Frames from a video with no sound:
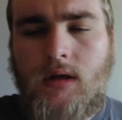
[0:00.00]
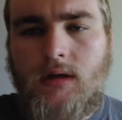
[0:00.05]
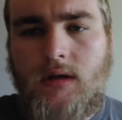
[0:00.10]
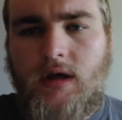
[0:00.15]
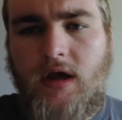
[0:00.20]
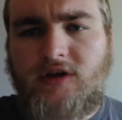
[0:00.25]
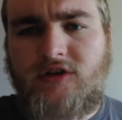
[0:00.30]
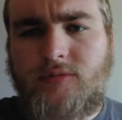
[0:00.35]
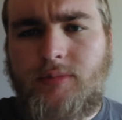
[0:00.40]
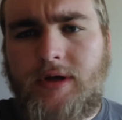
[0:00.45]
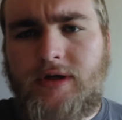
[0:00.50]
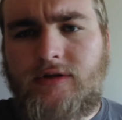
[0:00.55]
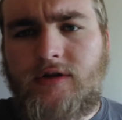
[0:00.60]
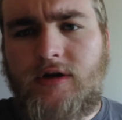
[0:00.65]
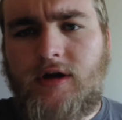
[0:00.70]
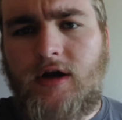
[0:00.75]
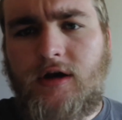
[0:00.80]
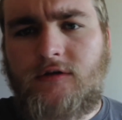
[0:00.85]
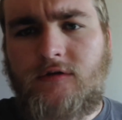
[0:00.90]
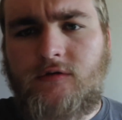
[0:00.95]
Kings beat the
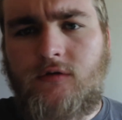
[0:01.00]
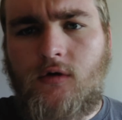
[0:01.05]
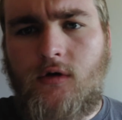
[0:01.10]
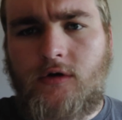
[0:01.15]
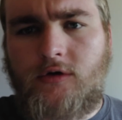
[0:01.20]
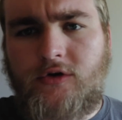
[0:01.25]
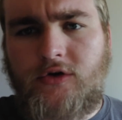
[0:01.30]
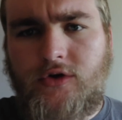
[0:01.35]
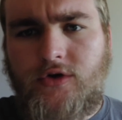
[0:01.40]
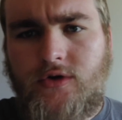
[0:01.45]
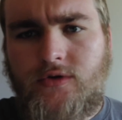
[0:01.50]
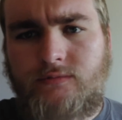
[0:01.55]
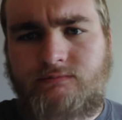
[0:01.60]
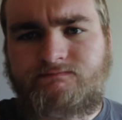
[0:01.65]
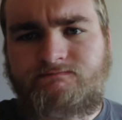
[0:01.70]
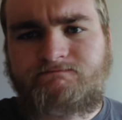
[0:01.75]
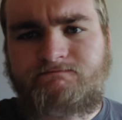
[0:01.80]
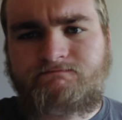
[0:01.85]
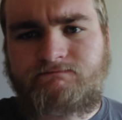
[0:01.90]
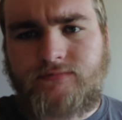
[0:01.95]
Ducks 4-2.
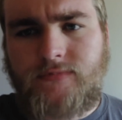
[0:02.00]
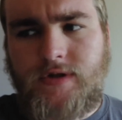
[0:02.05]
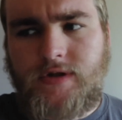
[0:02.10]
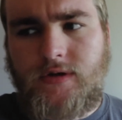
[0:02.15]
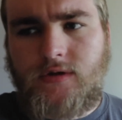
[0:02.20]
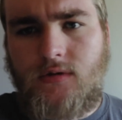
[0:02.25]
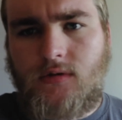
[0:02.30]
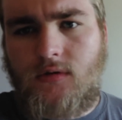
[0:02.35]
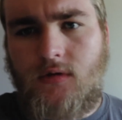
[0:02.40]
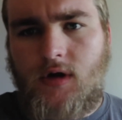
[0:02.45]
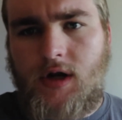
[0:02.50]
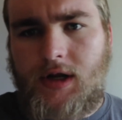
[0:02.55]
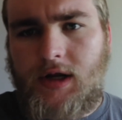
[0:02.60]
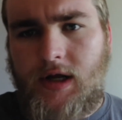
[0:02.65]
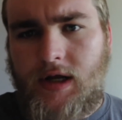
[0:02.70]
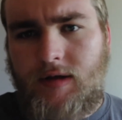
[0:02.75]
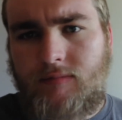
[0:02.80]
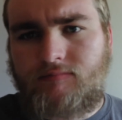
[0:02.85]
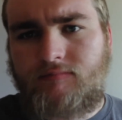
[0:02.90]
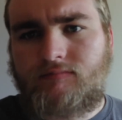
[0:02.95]
Great
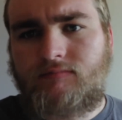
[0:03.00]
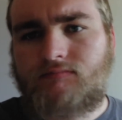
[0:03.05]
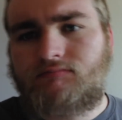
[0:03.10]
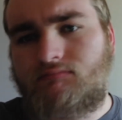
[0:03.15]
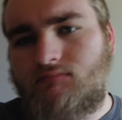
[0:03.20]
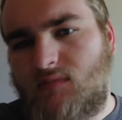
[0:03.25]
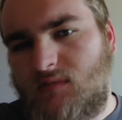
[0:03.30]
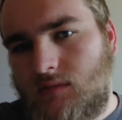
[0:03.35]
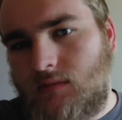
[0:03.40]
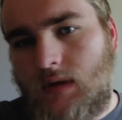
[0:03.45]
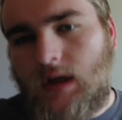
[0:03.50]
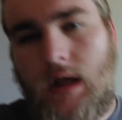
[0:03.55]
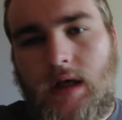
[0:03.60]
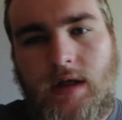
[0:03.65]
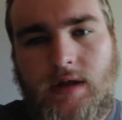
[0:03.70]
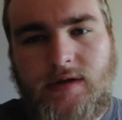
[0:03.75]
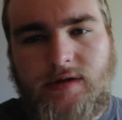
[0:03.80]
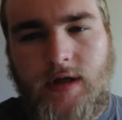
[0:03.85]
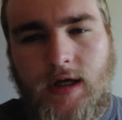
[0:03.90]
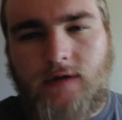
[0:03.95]
game.
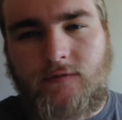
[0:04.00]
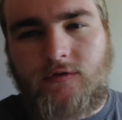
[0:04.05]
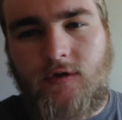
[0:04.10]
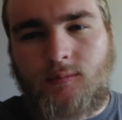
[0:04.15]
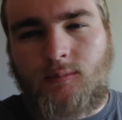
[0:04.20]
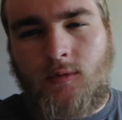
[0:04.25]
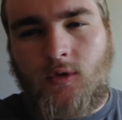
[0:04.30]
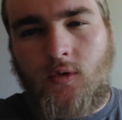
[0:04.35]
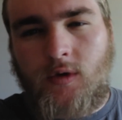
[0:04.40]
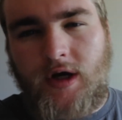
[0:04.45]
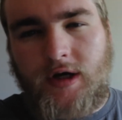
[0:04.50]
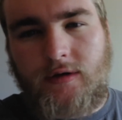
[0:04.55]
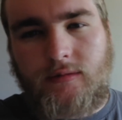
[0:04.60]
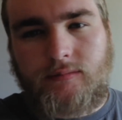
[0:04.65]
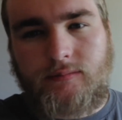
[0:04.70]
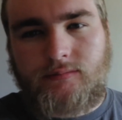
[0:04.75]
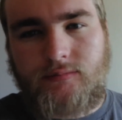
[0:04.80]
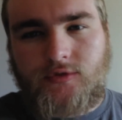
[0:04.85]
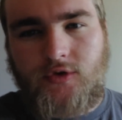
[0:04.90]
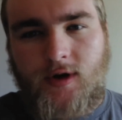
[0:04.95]
Aside from Quick
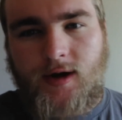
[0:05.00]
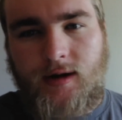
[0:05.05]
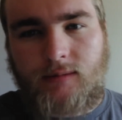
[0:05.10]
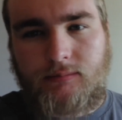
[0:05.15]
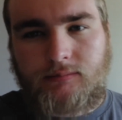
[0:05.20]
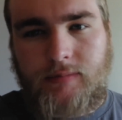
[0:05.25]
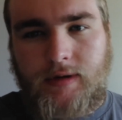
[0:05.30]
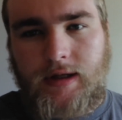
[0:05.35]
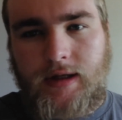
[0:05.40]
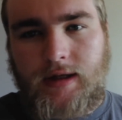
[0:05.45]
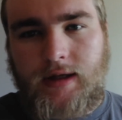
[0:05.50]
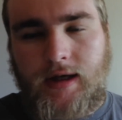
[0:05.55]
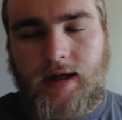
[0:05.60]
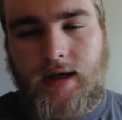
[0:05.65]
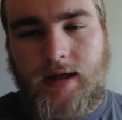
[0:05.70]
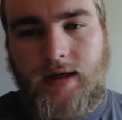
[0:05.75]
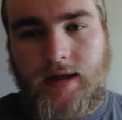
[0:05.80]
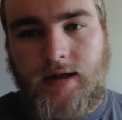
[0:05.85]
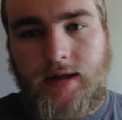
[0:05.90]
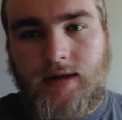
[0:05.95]
trying to be
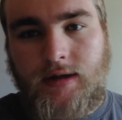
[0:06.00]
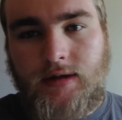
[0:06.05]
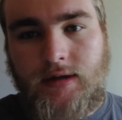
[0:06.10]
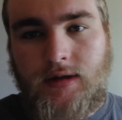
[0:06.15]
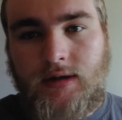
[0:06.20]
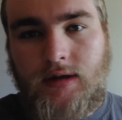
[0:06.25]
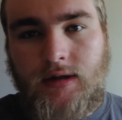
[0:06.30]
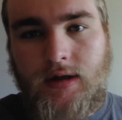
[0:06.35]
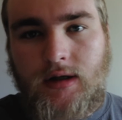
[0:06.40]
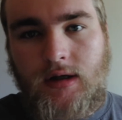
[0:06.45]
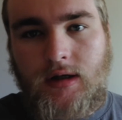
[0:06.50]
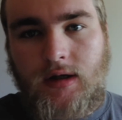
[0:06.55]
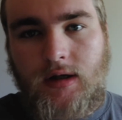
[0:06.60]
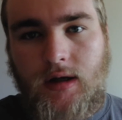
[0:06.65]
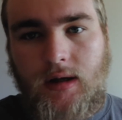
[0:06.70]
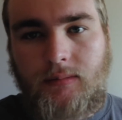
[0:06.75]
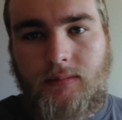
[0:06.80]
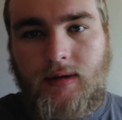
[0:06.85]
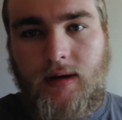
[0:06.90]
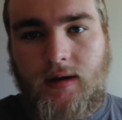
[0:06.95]

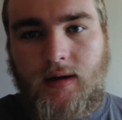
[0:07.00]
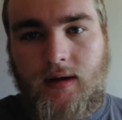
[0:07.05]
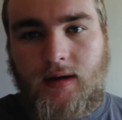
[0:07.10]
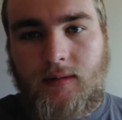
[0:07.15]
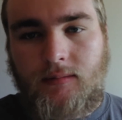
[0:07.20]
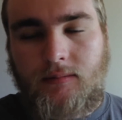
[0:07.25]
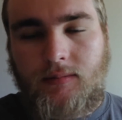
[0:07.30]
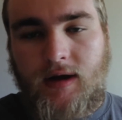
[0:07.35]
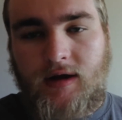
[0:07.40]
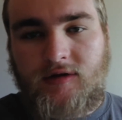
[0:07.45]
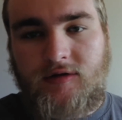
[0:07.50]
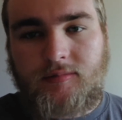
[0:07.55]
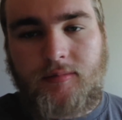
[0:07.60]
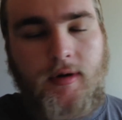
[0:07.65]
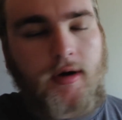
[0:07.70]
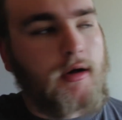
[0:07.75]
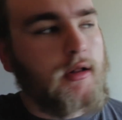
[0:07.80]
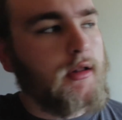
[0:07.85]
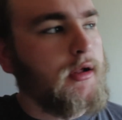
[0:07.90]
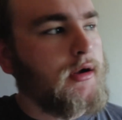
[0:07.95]
a
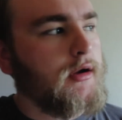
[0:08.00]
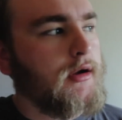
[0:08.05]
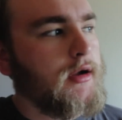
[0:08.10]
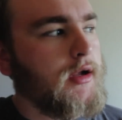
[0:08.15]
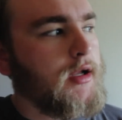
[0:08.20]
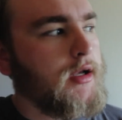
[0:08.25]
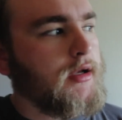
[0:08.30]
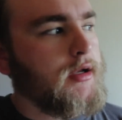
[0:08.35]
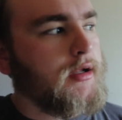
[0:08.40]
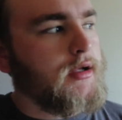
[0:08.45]
baseballer and